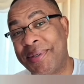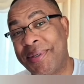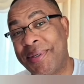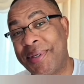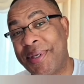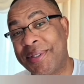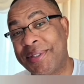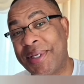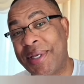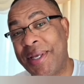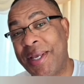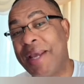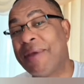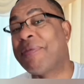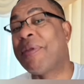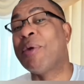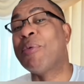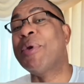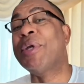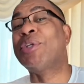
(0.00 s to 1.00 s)
You see, if
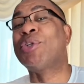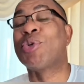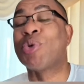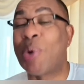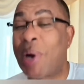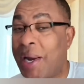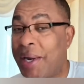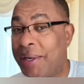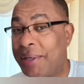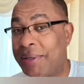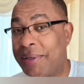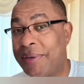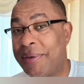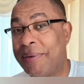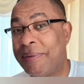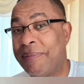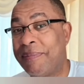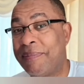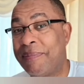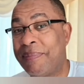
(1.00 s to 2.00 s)
they retried,
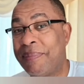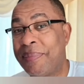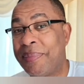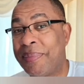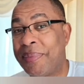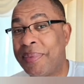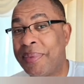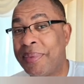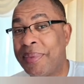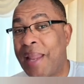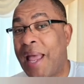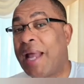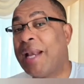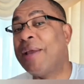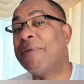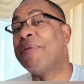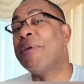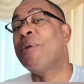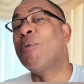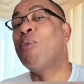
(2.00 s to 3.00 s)
and
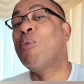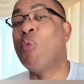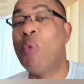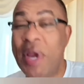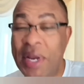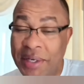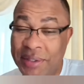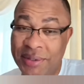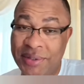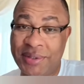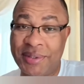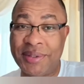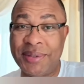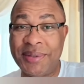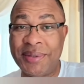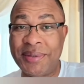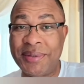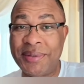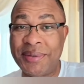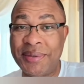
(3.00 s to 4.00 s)
if he wins,
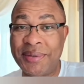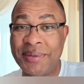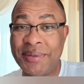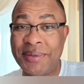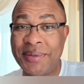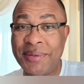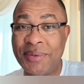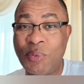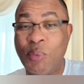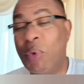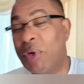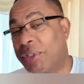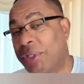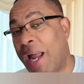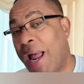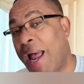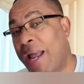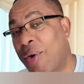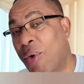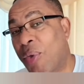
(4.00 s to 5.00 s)
which
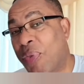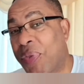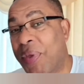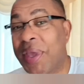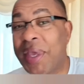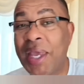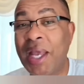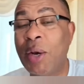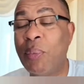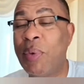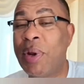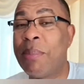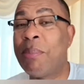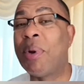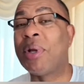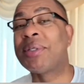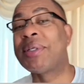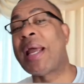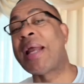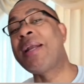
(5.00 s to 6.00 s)
I don't think he'll win,
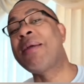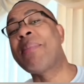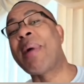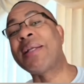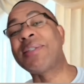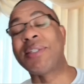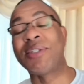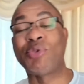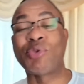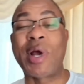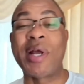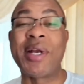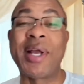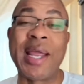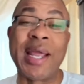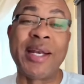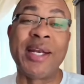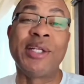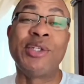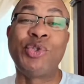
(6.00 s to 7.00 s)
but can imagine trying to
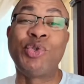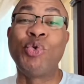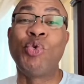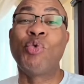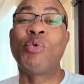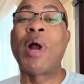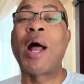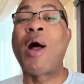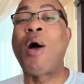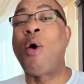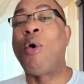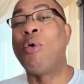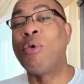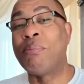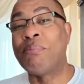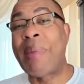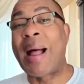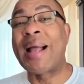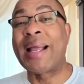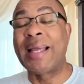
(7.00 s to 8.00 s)
get the juror
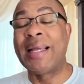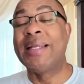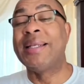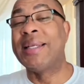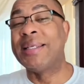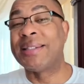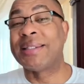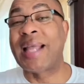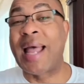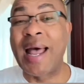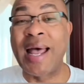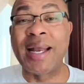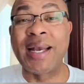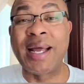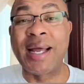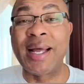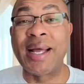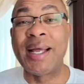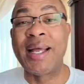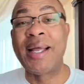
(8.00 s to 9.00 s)
out back in this kind
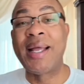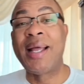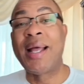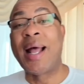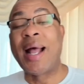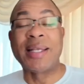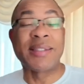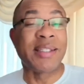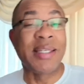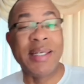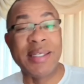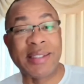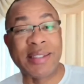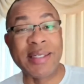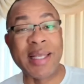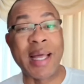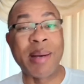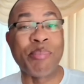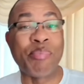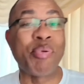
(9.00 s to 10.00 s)
of
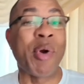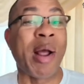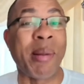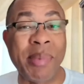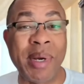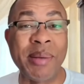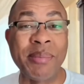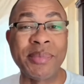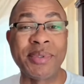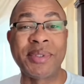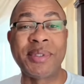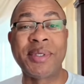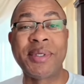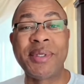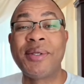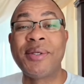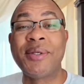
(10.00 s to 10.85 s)
acidity and problems.